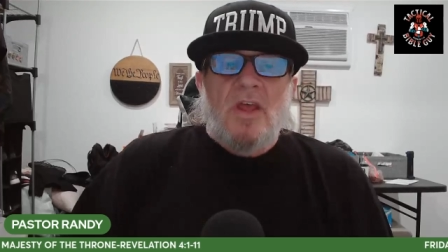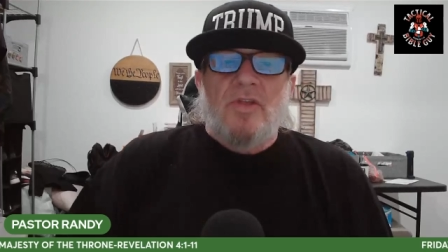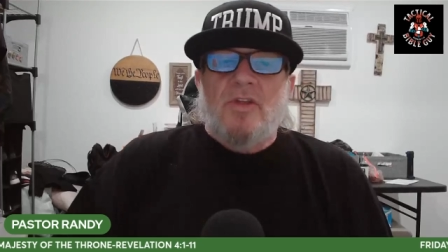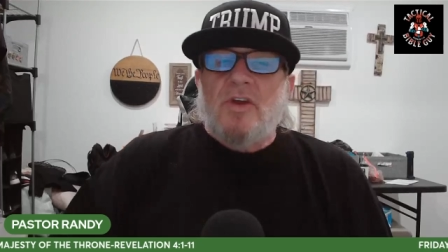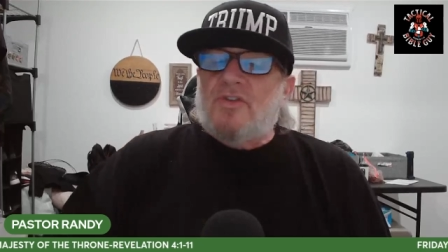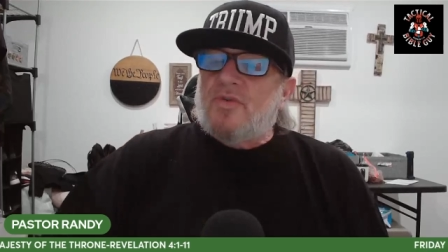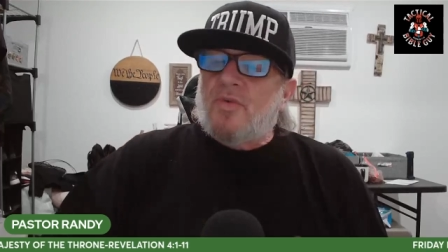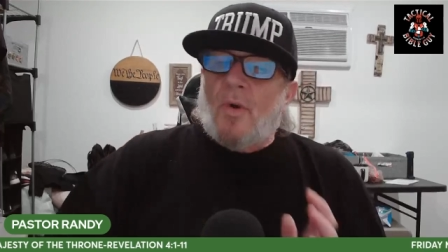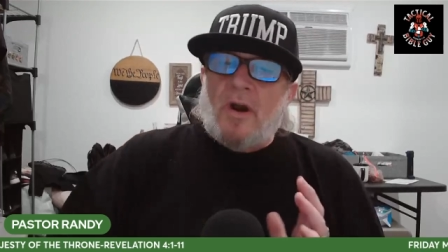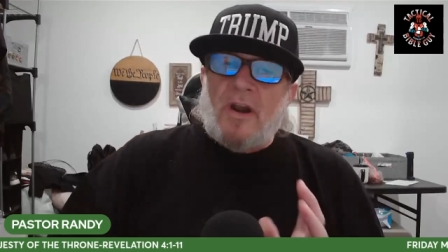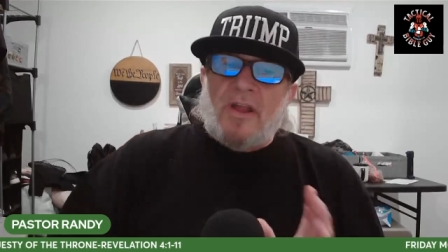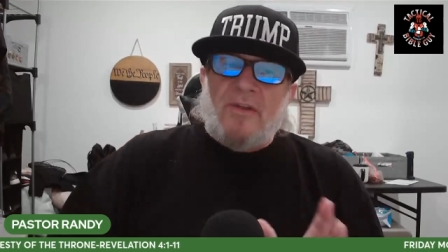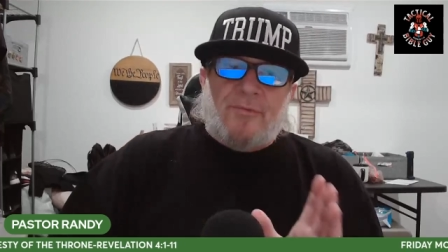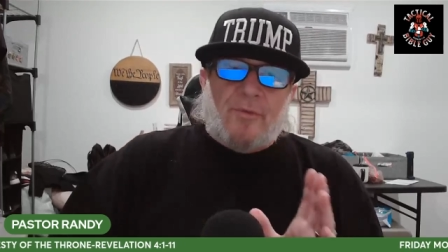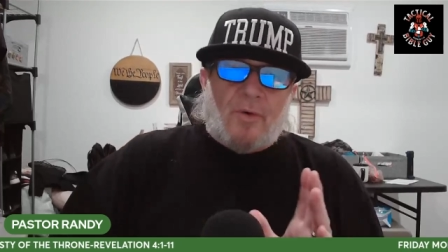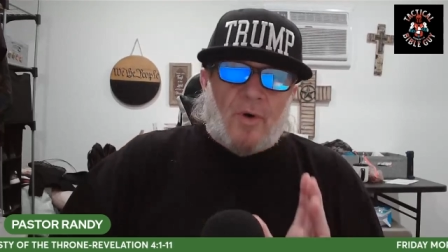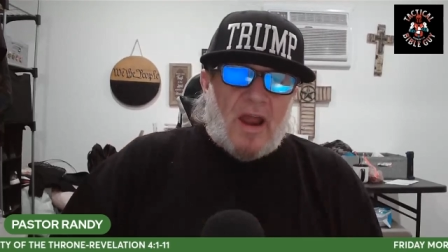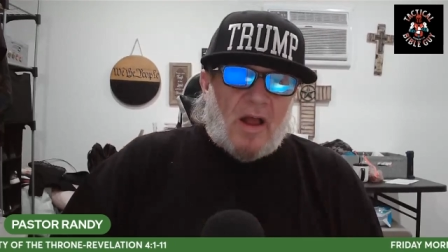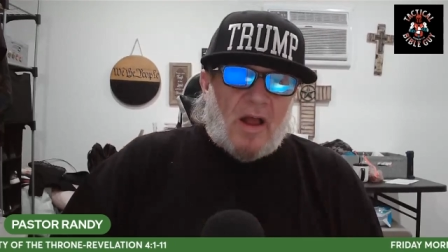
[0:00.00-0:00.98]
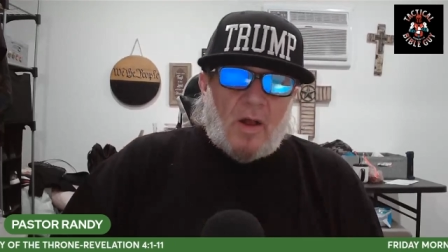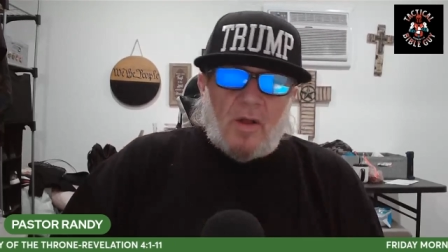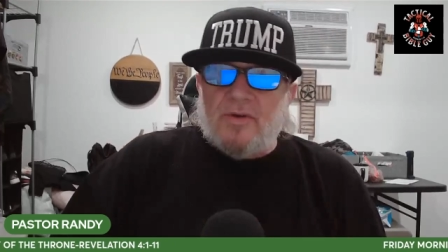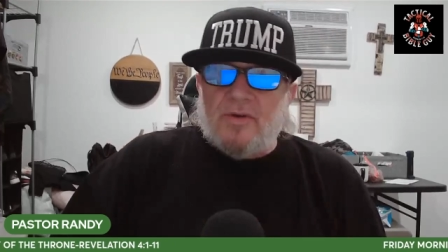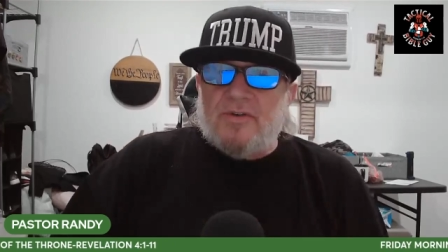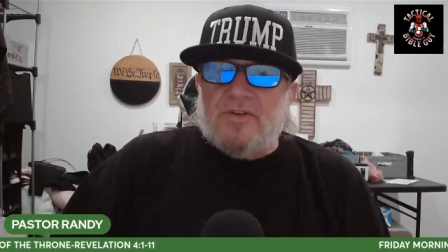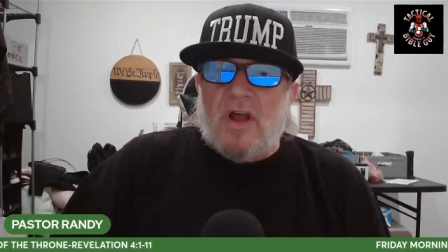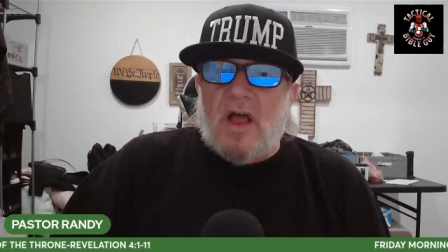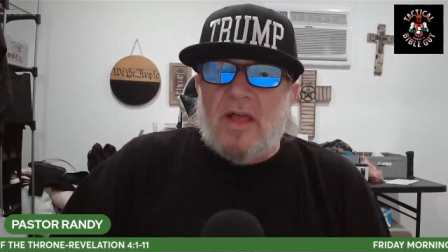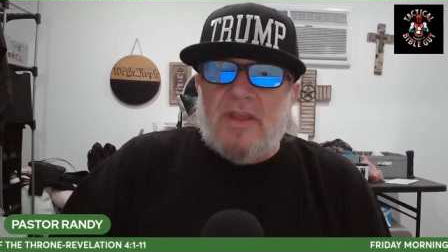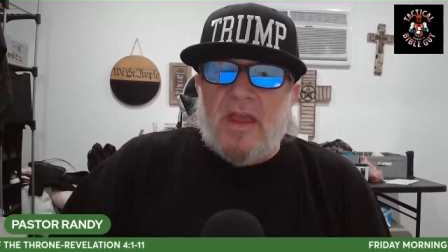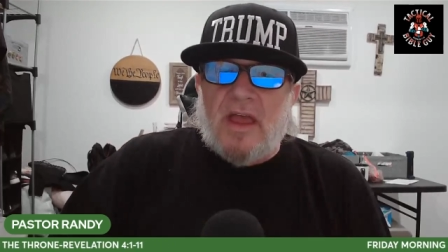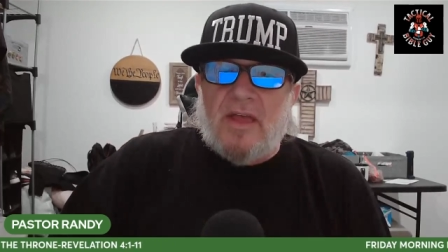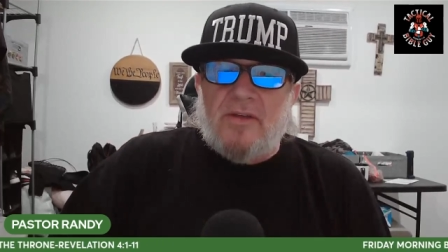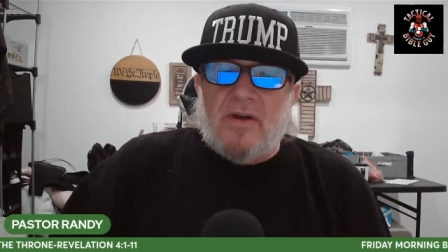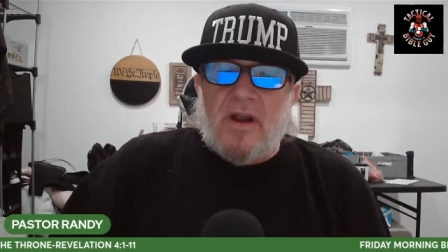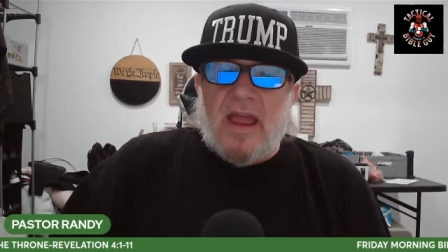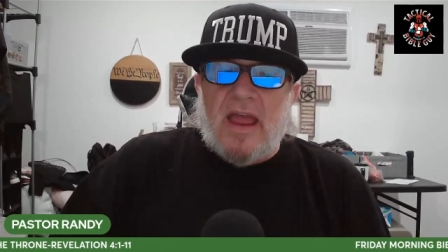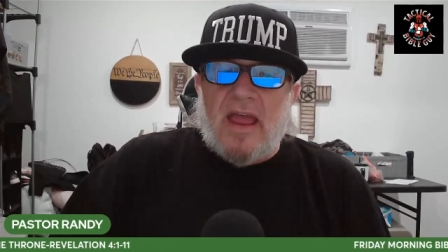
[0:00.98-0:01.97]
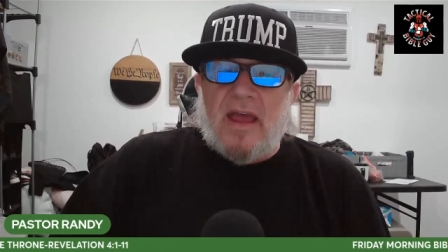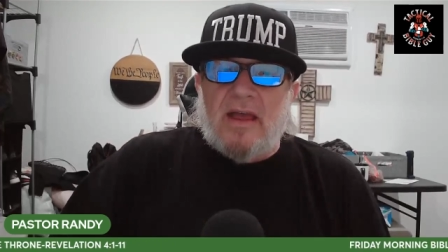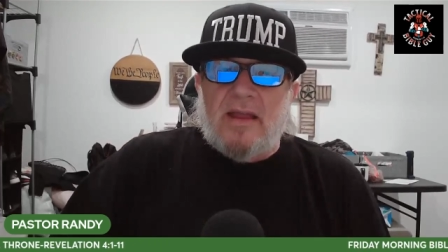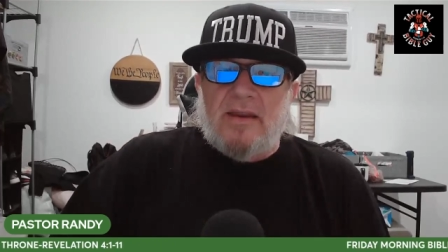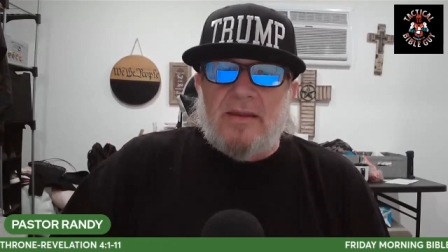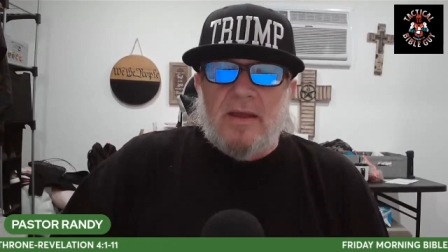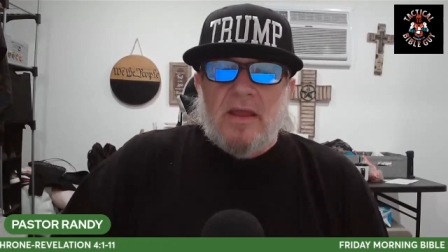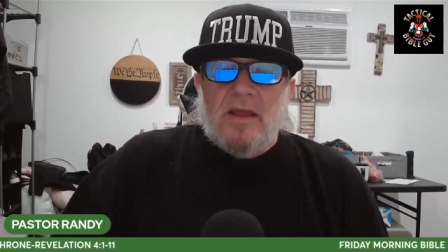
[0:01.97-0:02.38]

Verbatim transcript: The 24 elders, on the other hand,